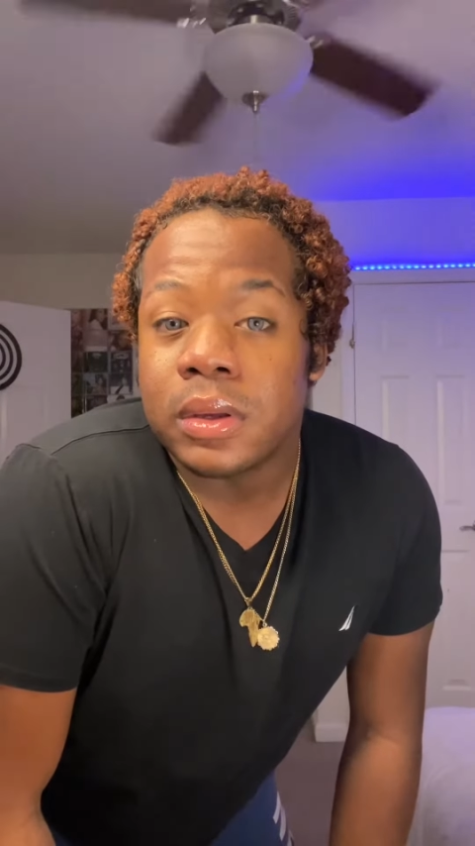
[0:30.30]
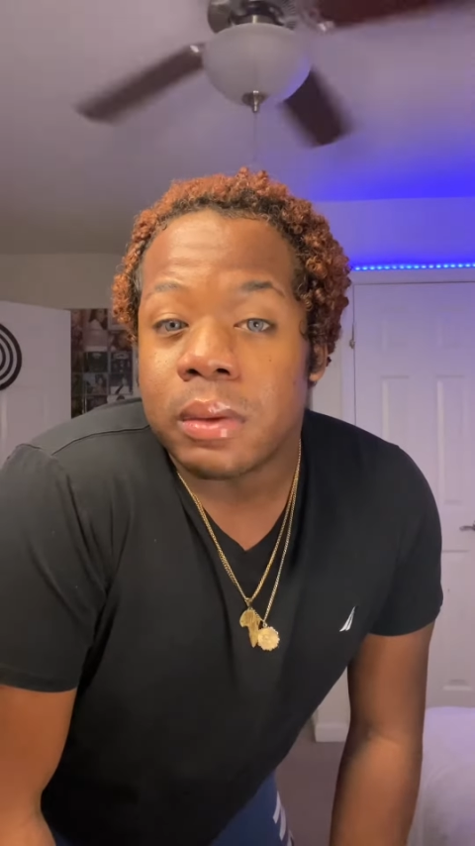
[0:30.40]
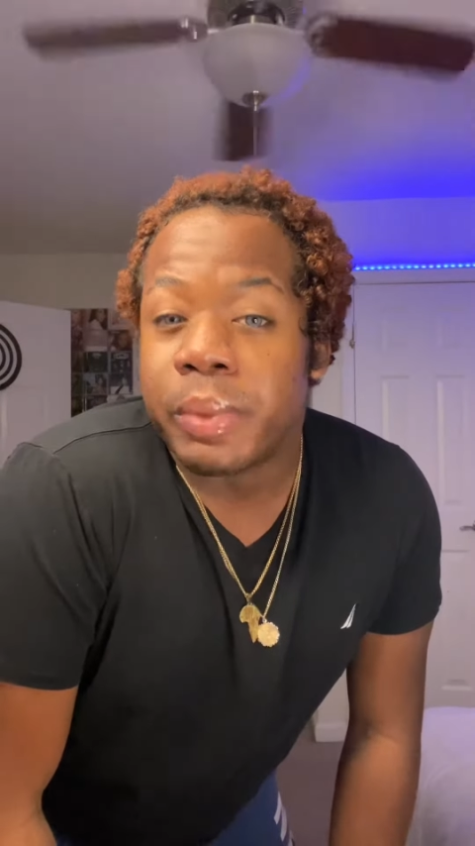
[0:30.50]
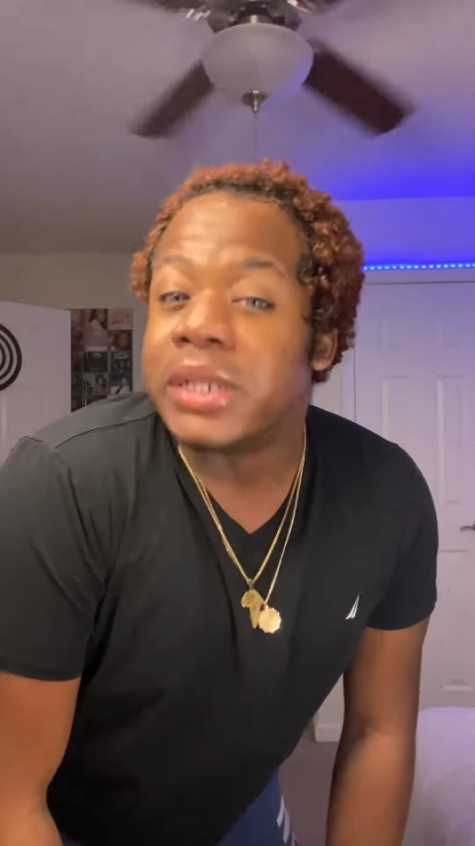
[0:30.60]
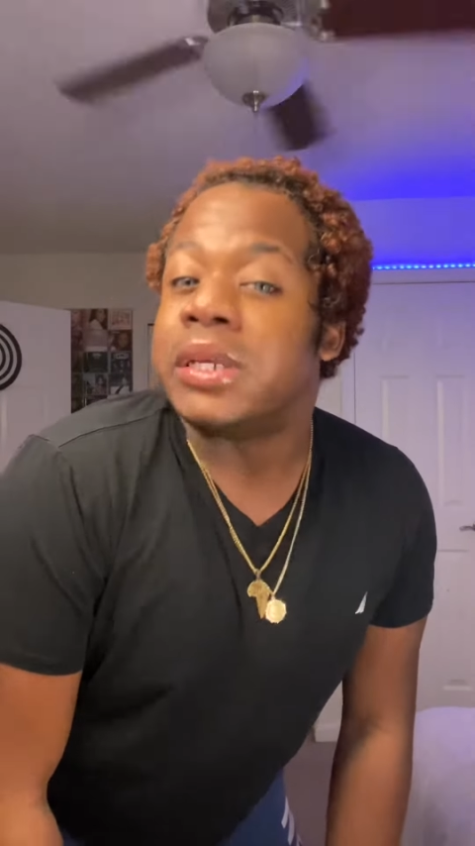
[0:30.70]

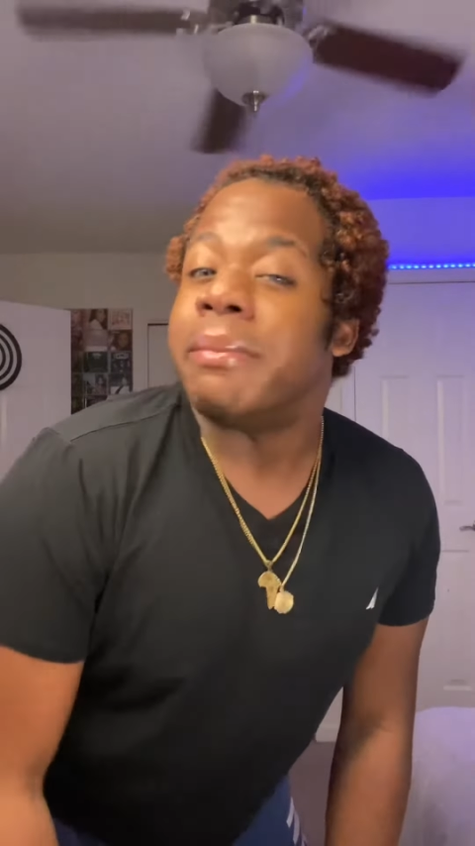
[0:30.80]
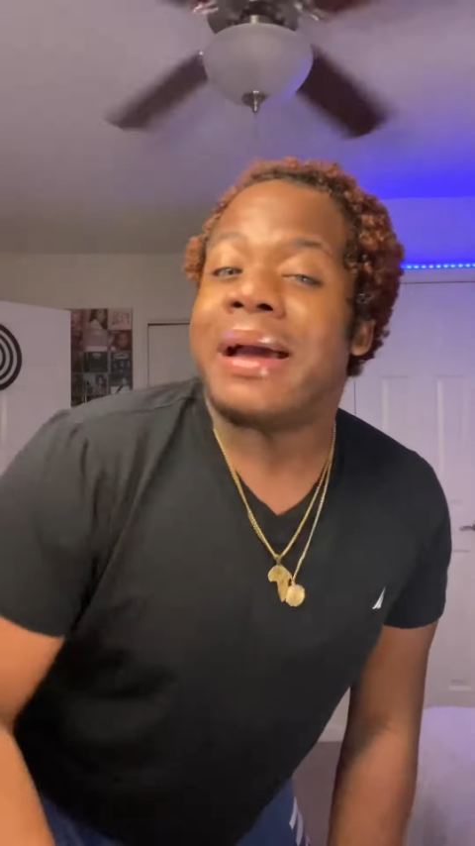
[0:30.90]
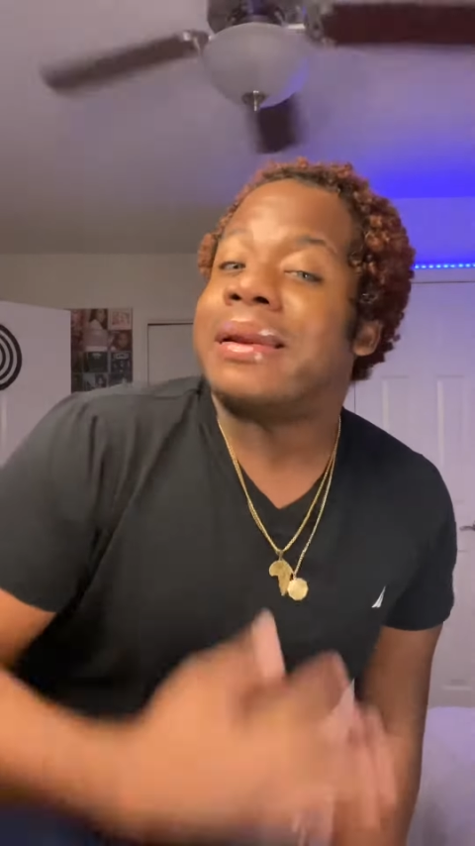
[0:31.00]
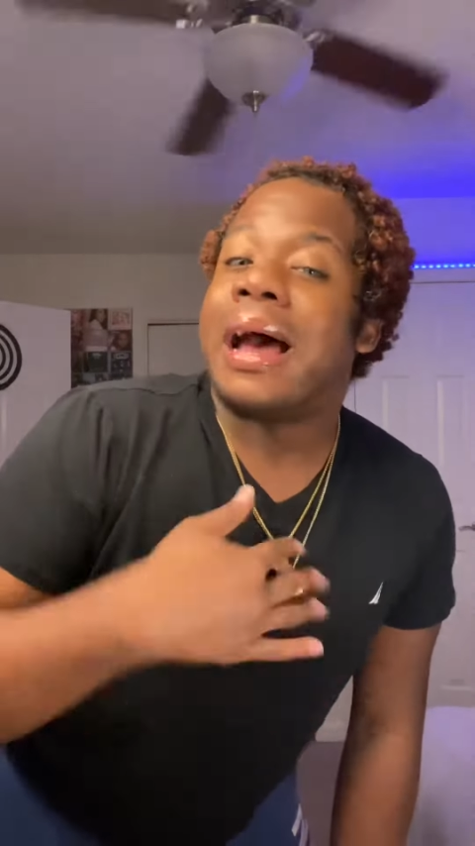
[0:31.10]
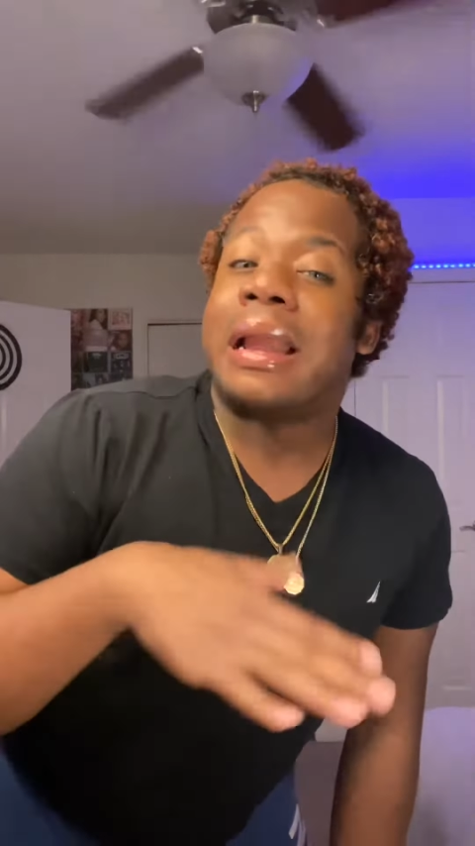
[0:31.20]
But to my
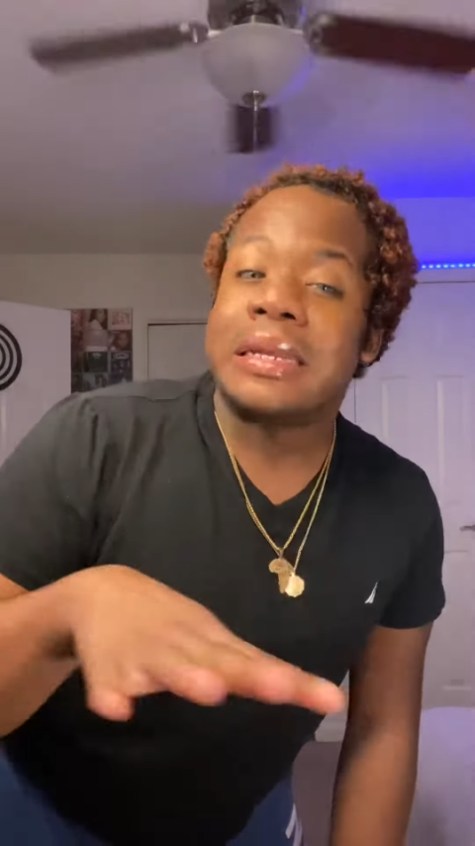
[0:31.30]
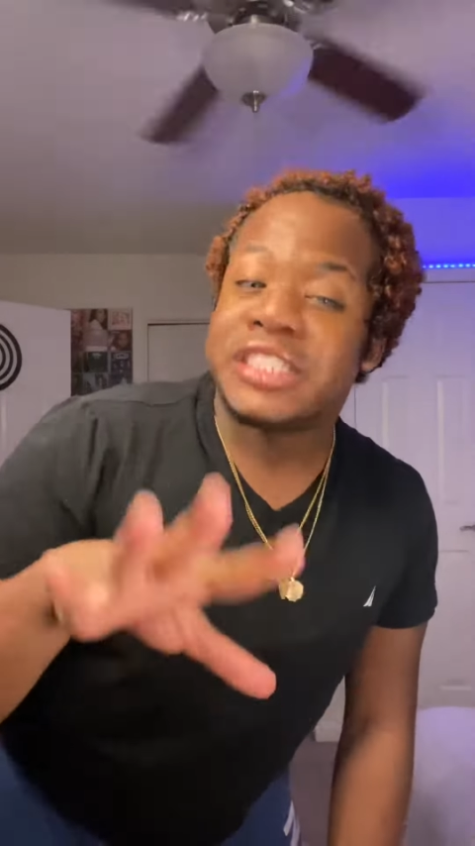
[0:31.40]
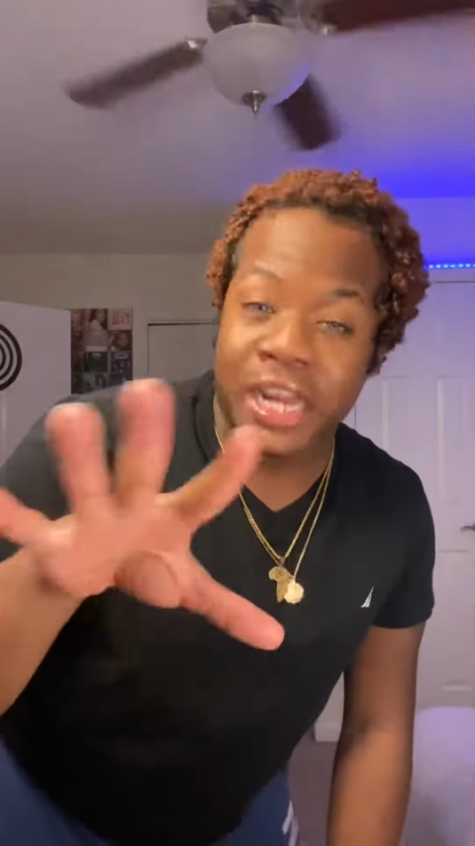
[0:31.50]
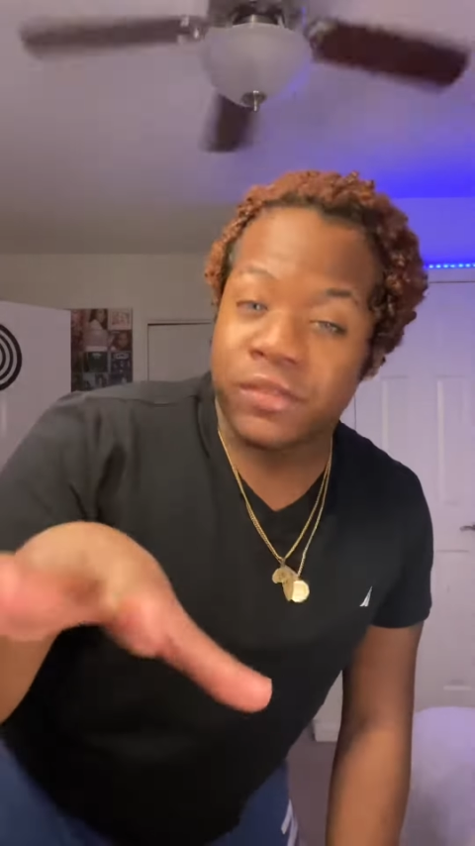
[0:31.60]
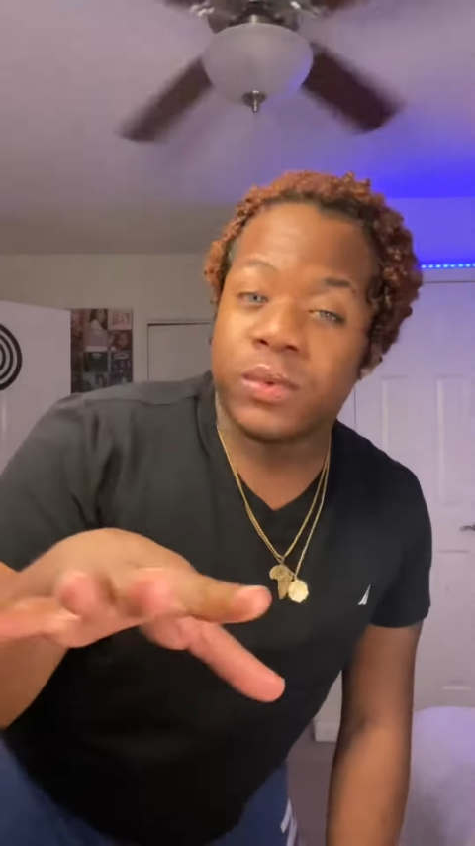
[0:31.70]
knowledge,
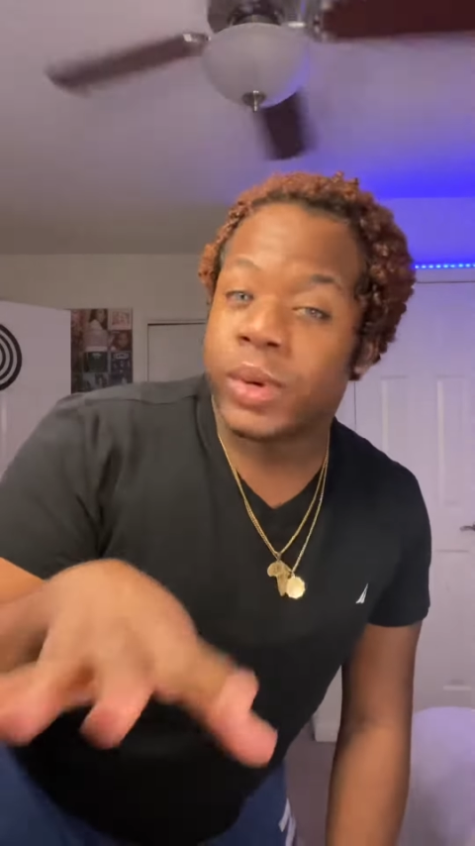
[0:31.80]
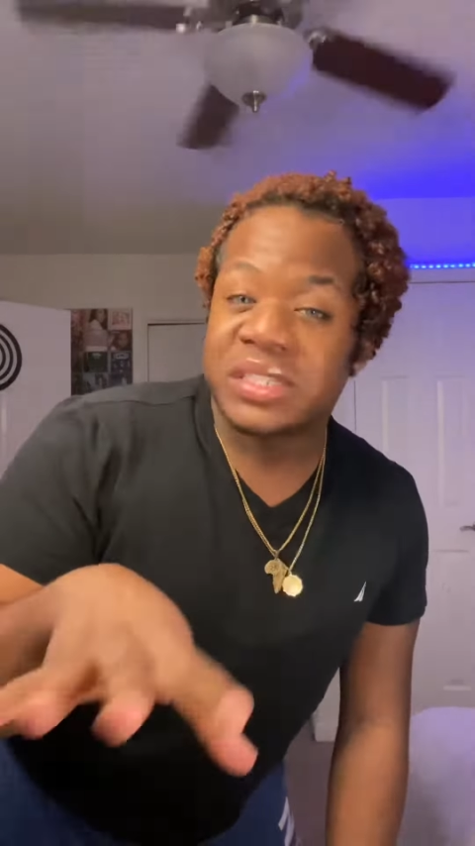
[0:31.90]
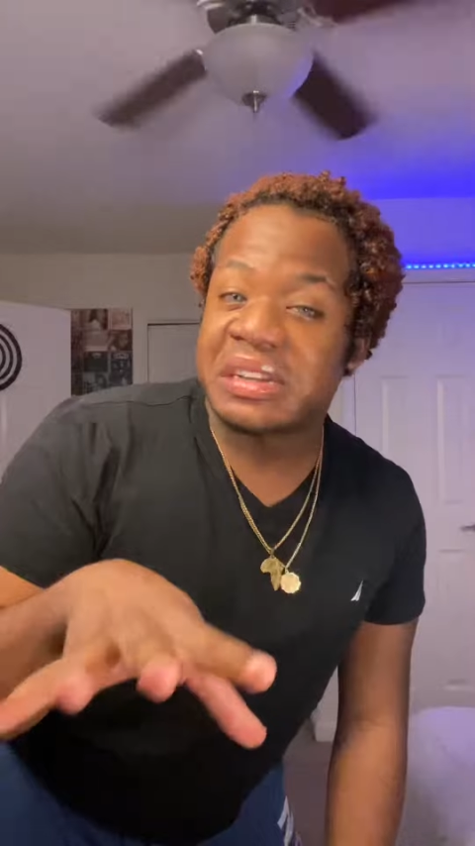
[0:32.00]
everyone's